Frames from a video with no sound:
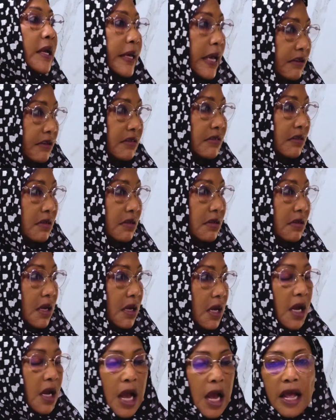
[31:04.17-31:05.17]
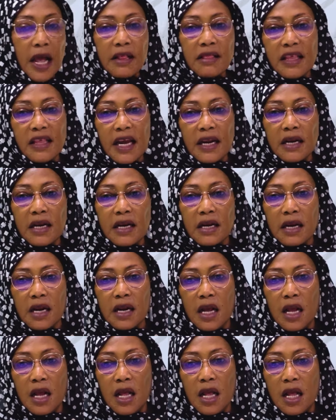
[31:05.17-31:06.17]
Yes. And then,
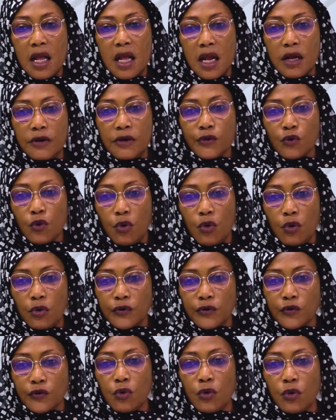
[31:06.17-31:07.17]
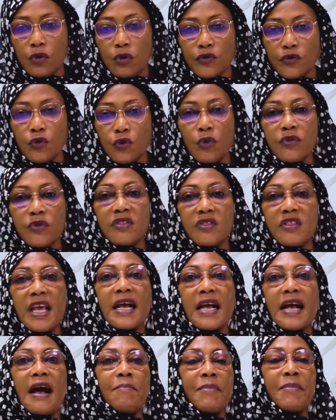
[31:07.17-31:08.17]
so they
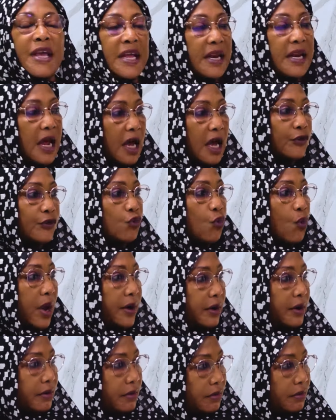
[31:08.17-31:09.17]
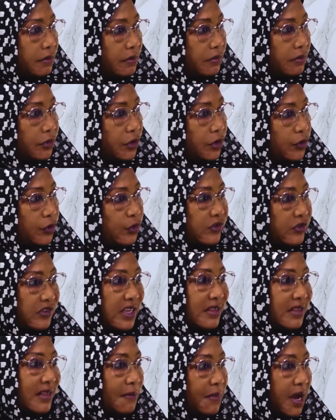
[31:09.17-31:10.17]
come in as one. You
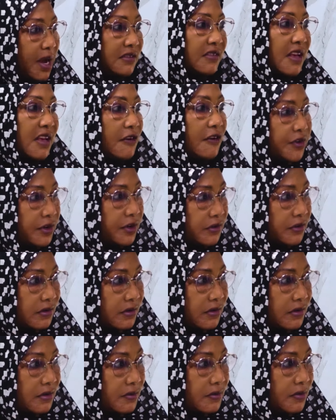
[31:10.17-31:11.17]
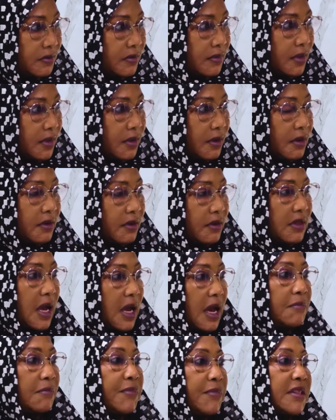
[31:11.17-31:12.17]
see them as governors,
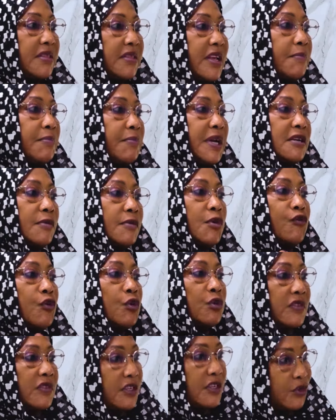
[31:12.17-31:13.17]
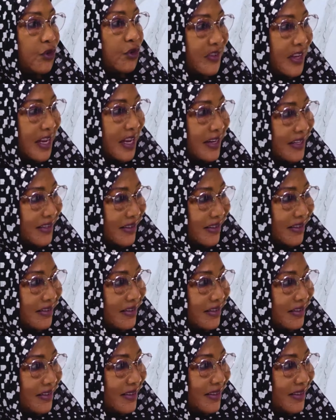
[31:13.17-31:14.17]
and they metamorphose into senators